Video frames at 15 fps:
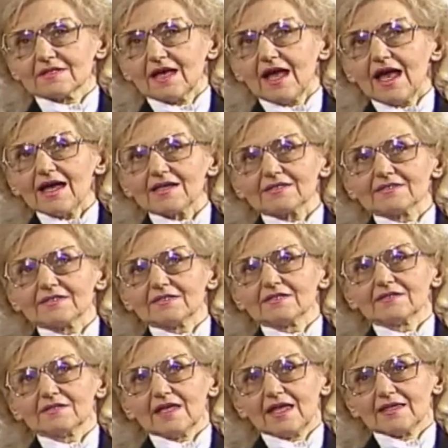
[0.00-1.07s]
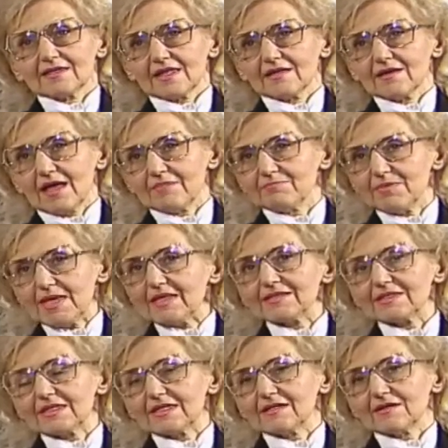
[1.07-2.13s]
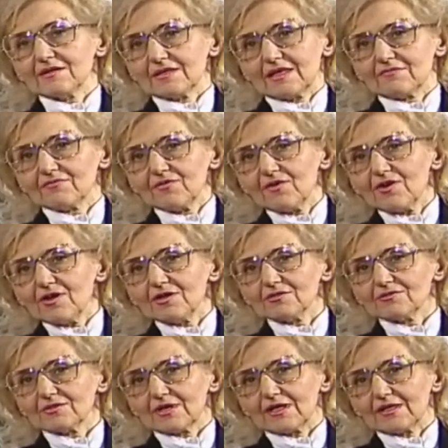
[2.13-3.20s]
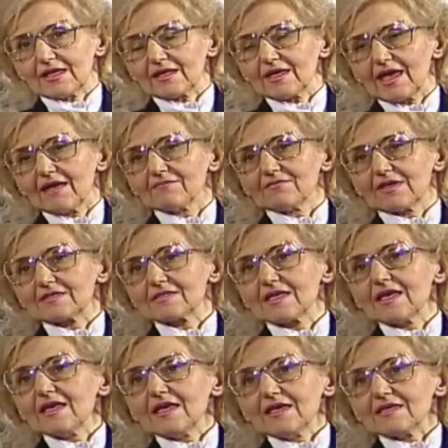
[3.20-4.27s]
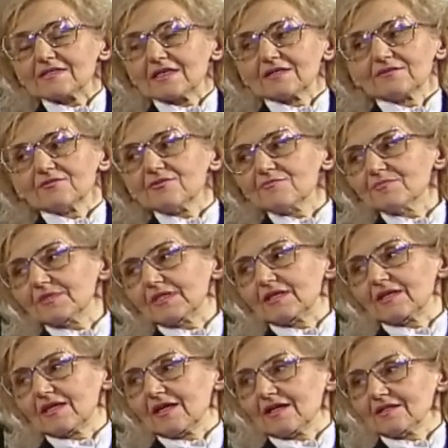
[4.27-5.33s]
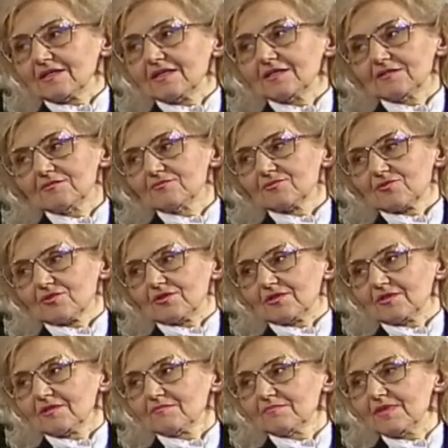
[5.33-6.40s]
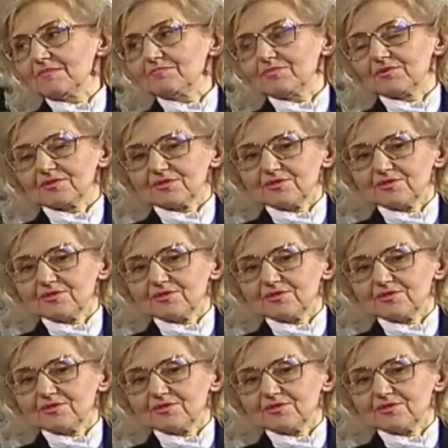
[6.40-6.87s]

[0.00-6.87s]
art and a, a, painting on a wall or on a canvas is an optical illusion. Mm-hmm. People mm.